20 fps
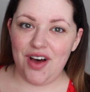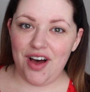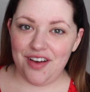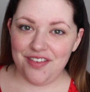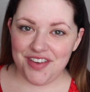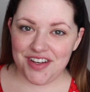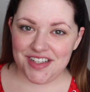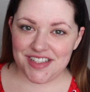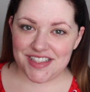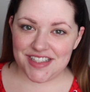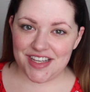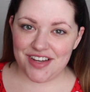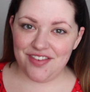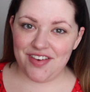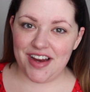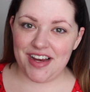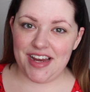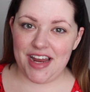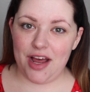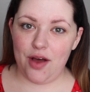obviously
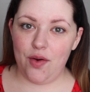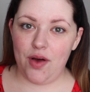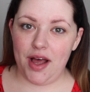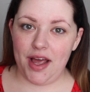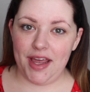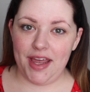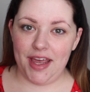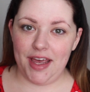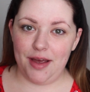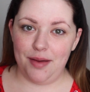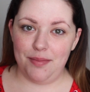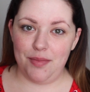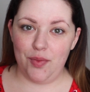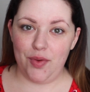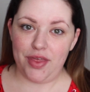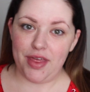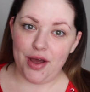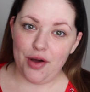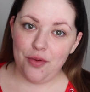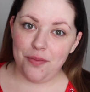right now I am
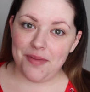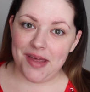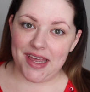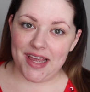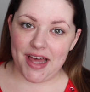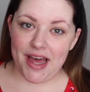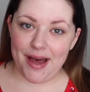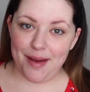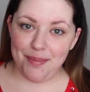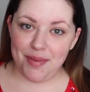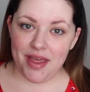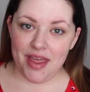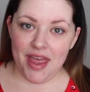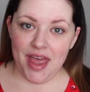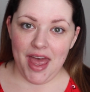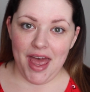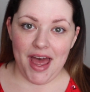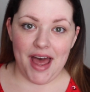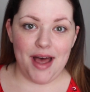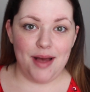without makeup,
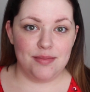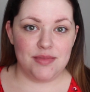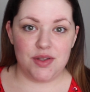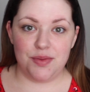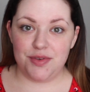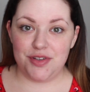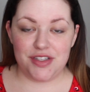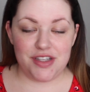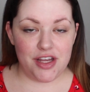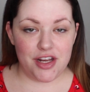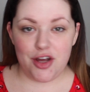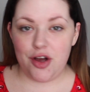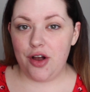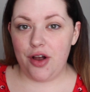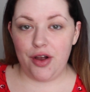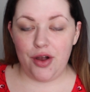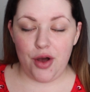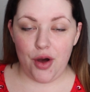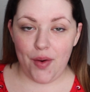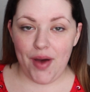so I'm just gonna
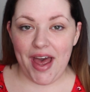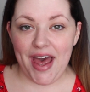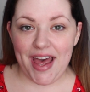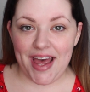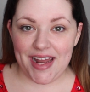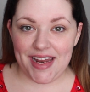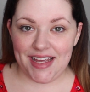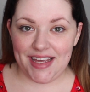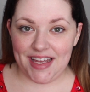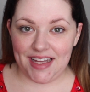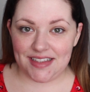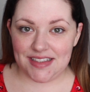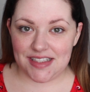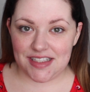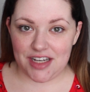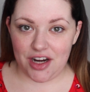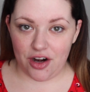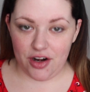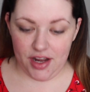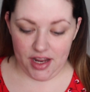go ahead and get
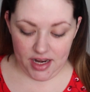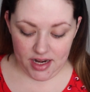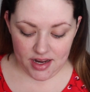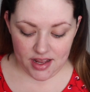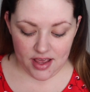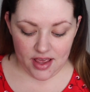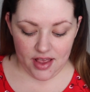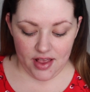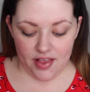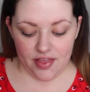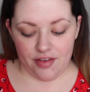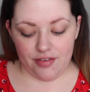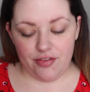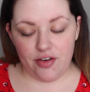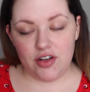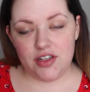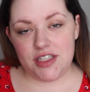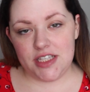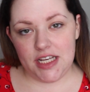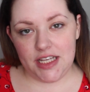started. The
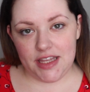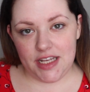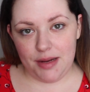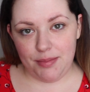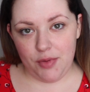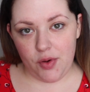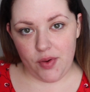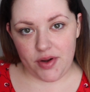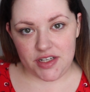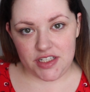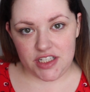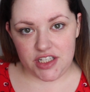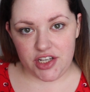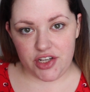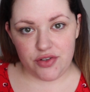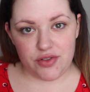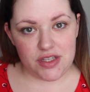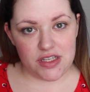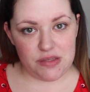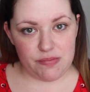first thing that I'm going to
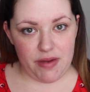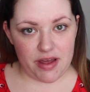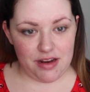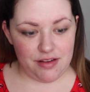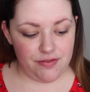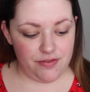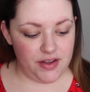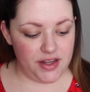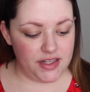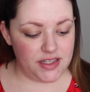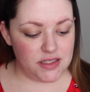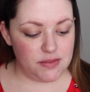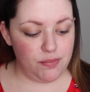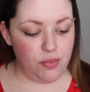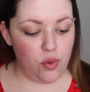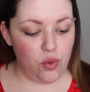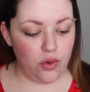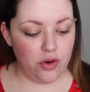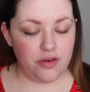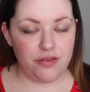use is Benefit's
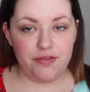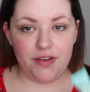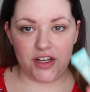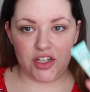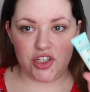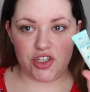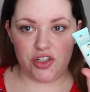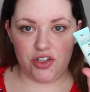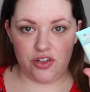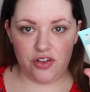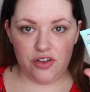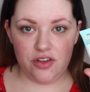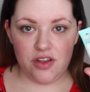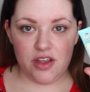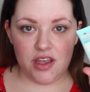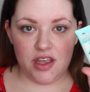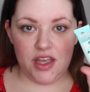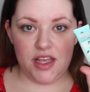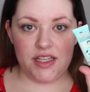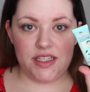POREfessional.
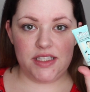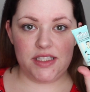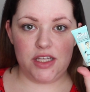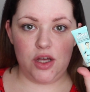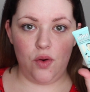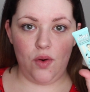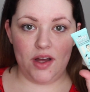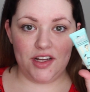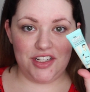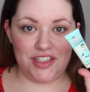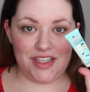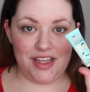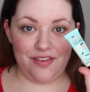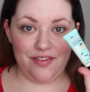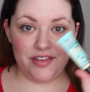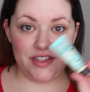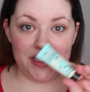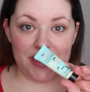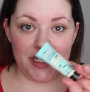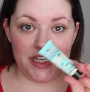So I just
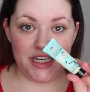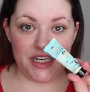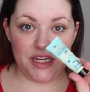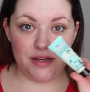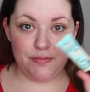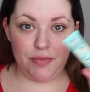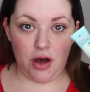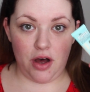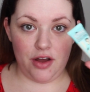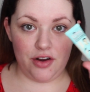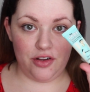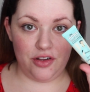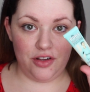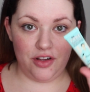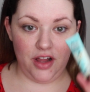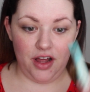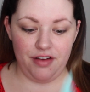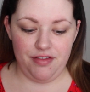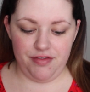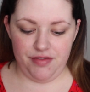have a teeny
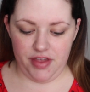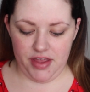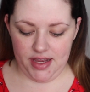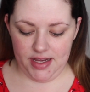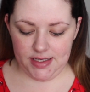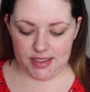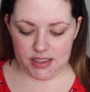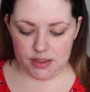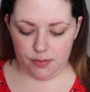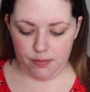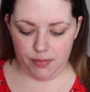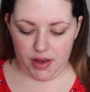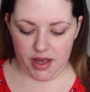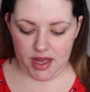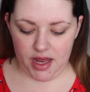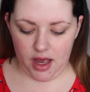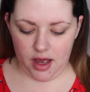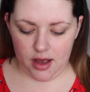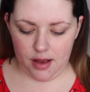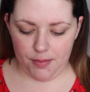bottle of this,
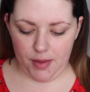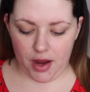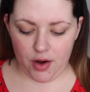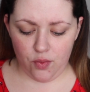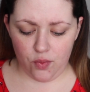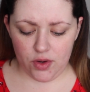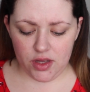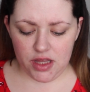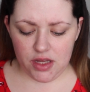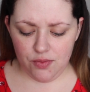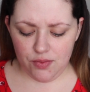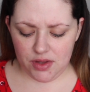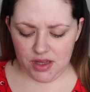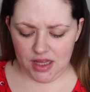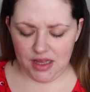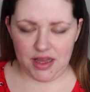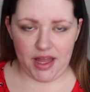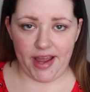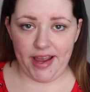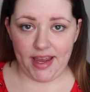but I really
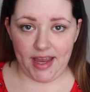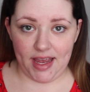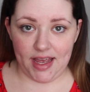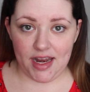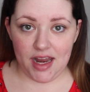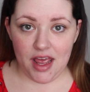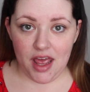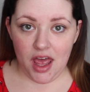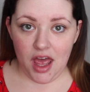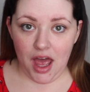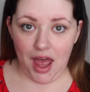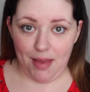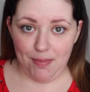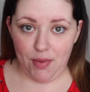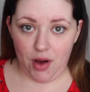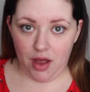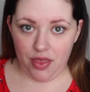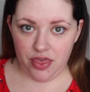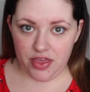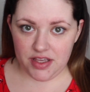like it. I
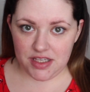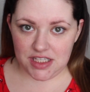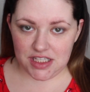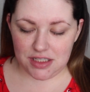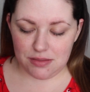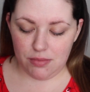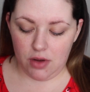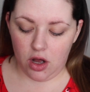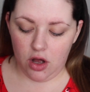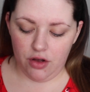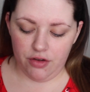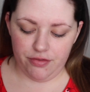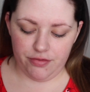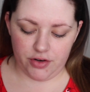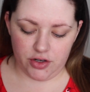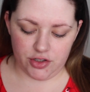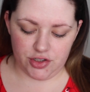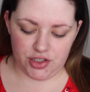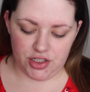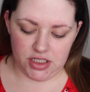bought the small
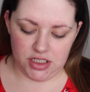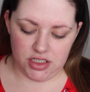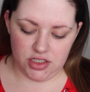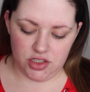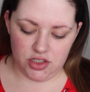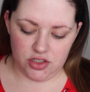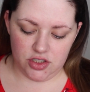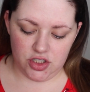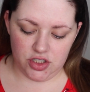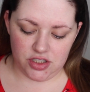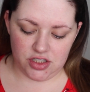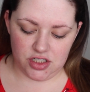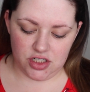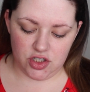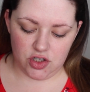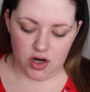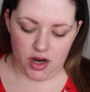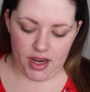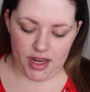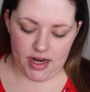version just to
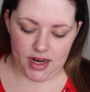try